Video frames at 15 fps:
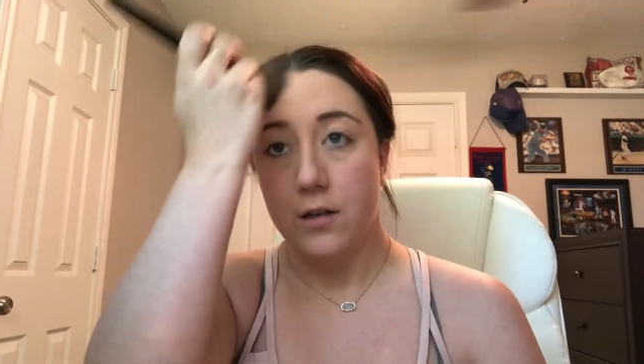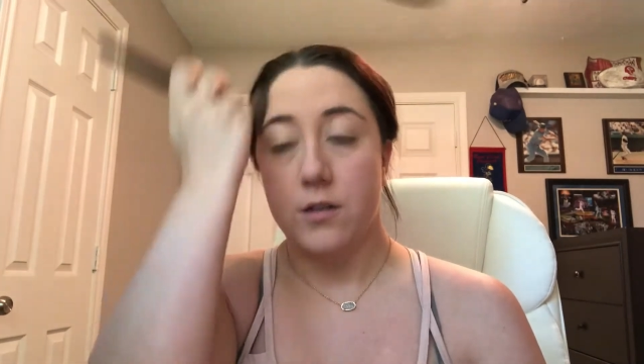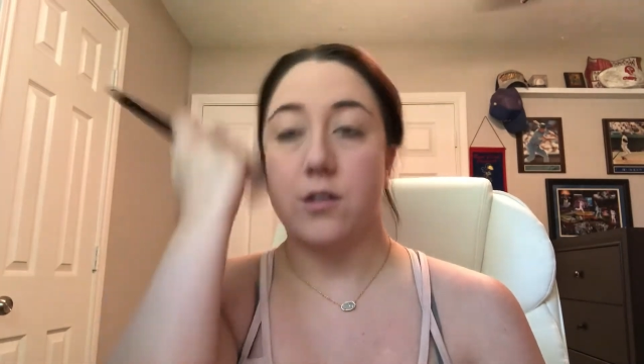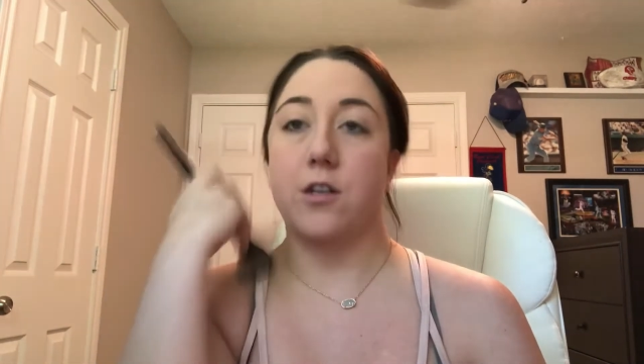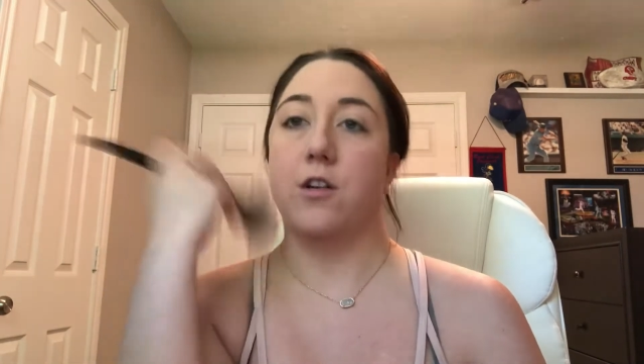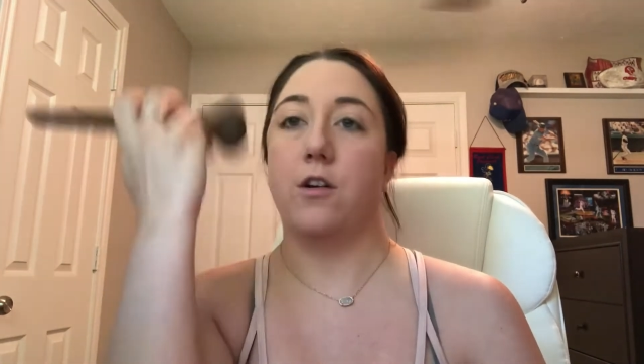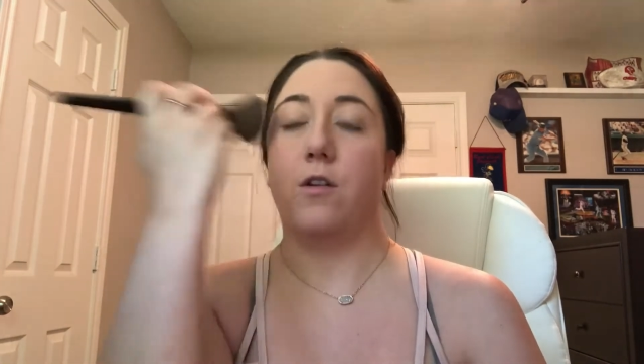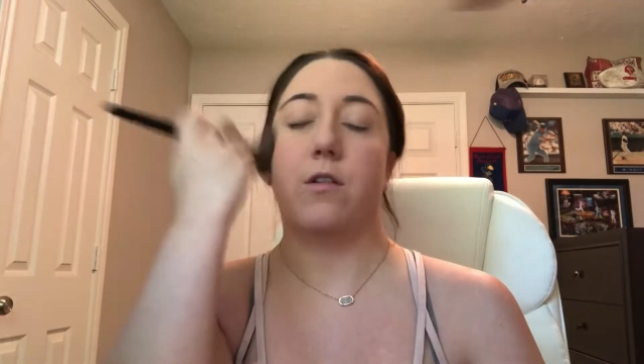
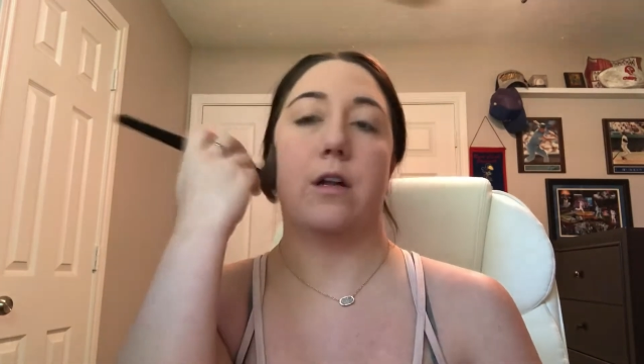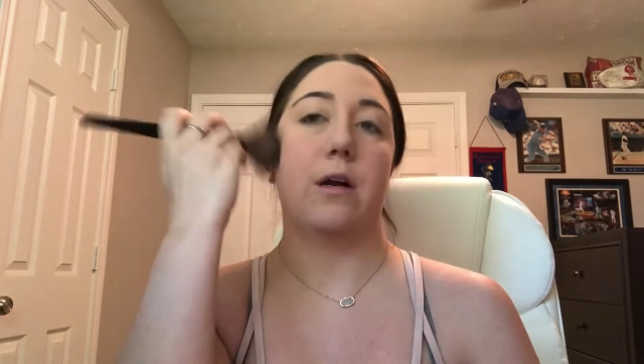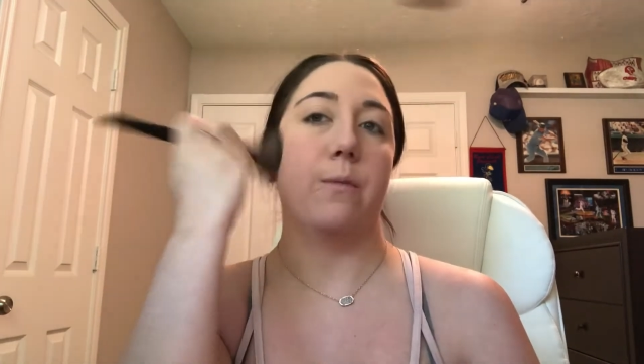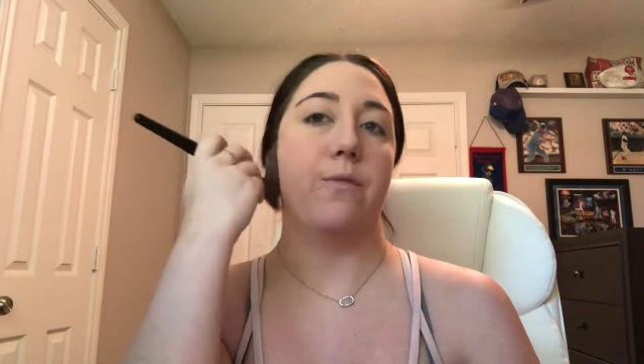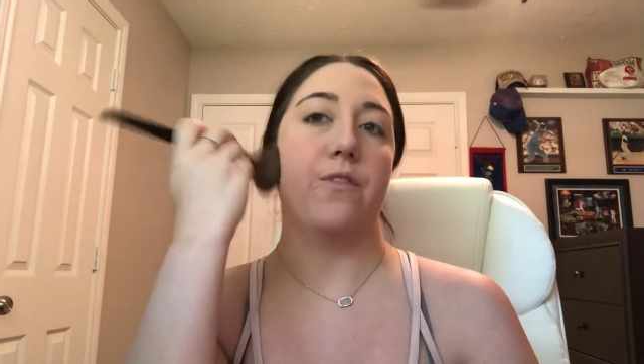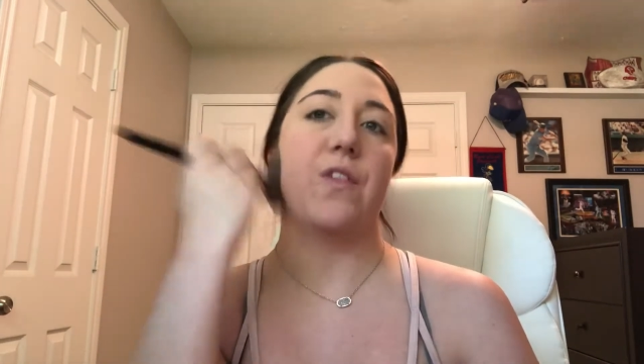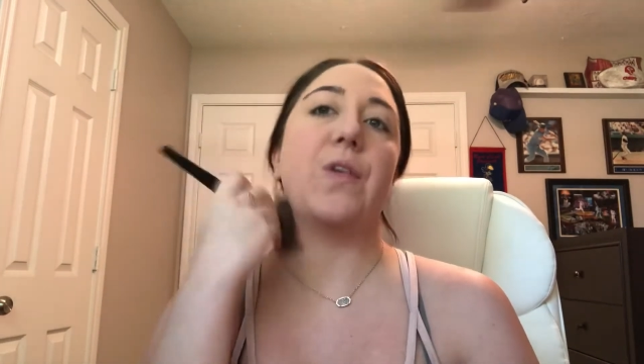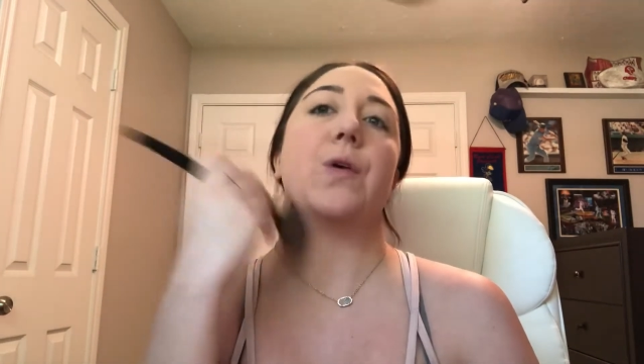to know that I'm
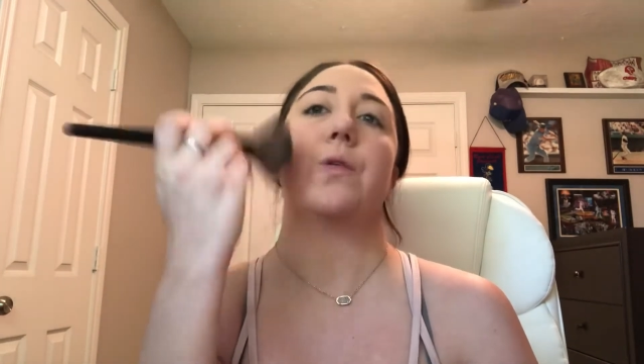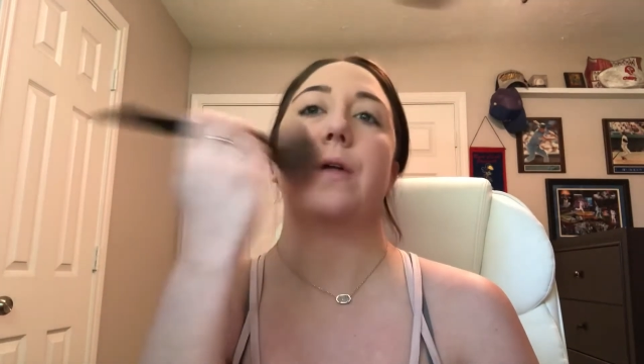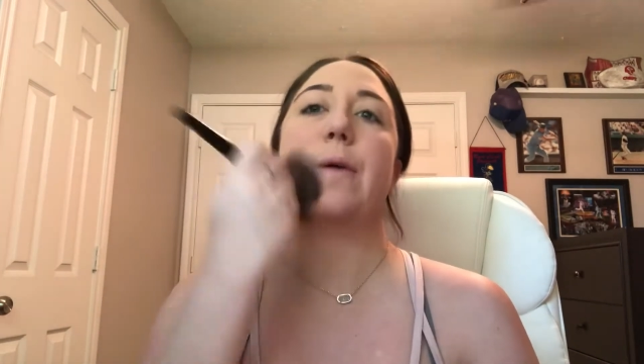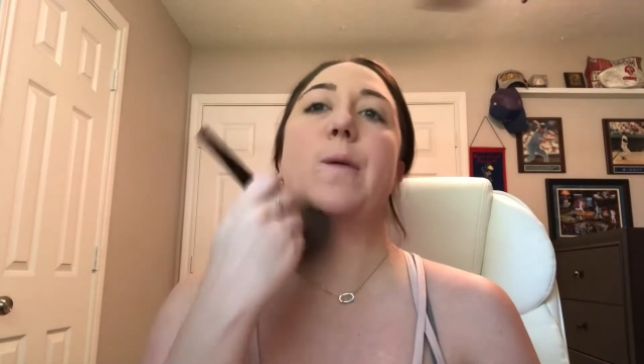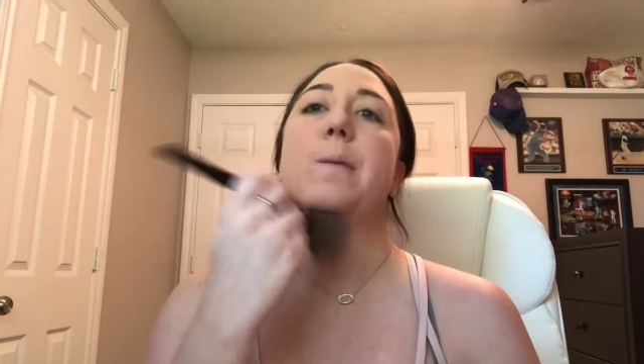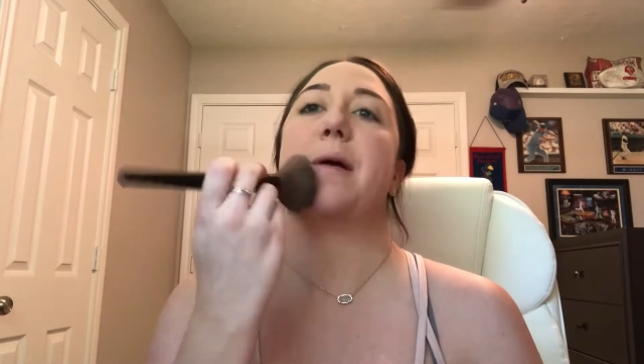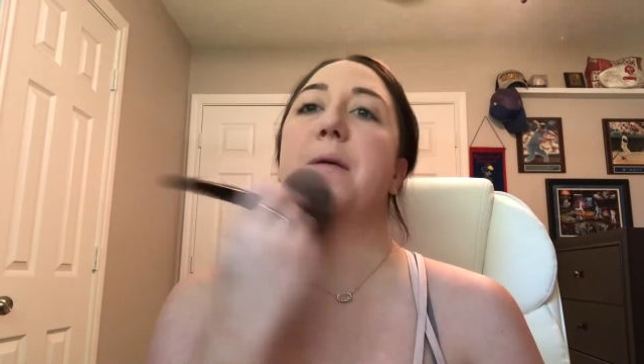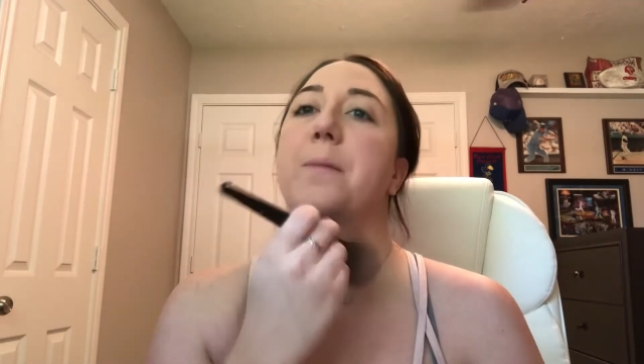
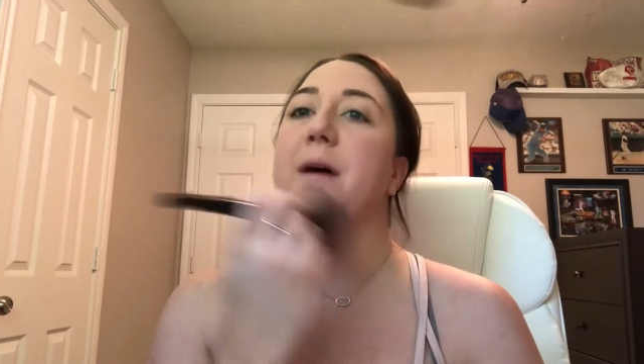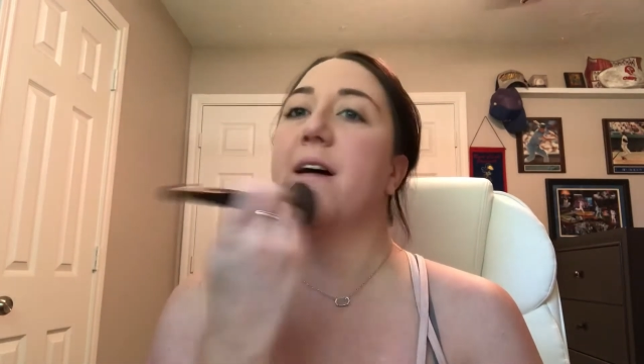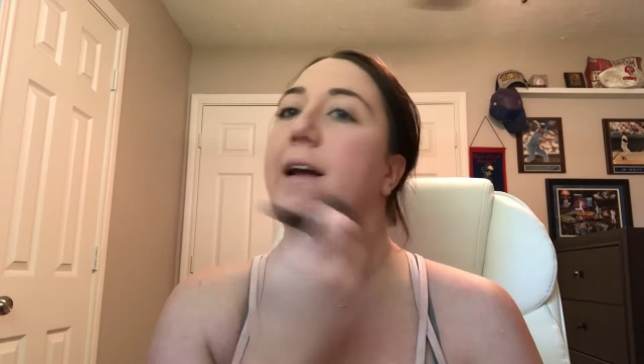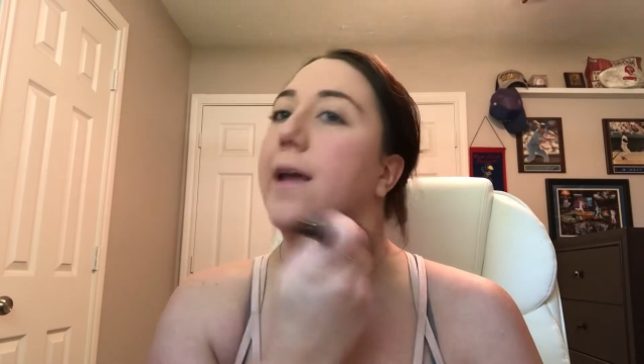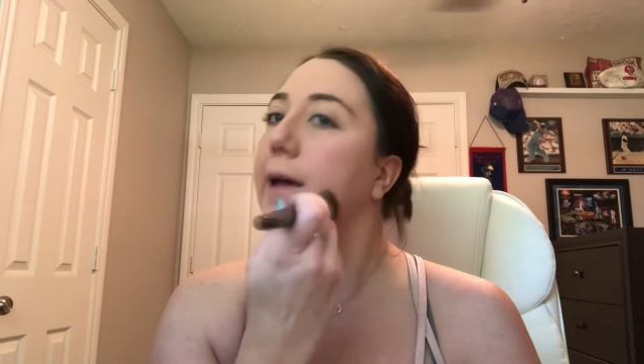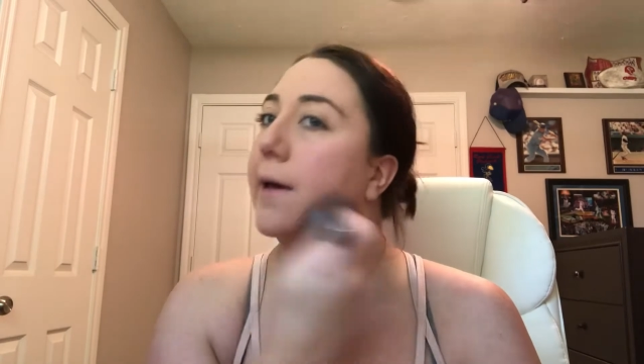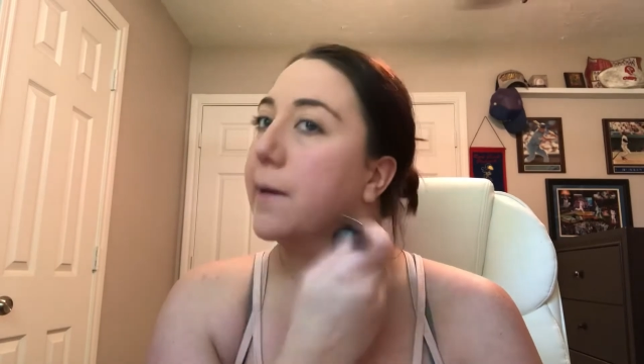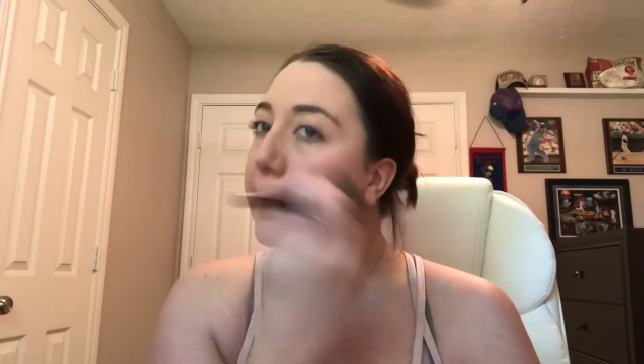fueling my
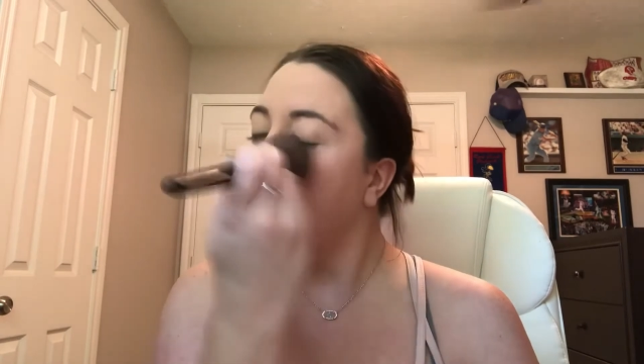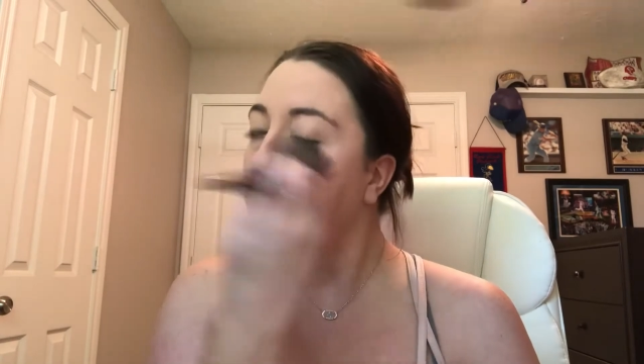body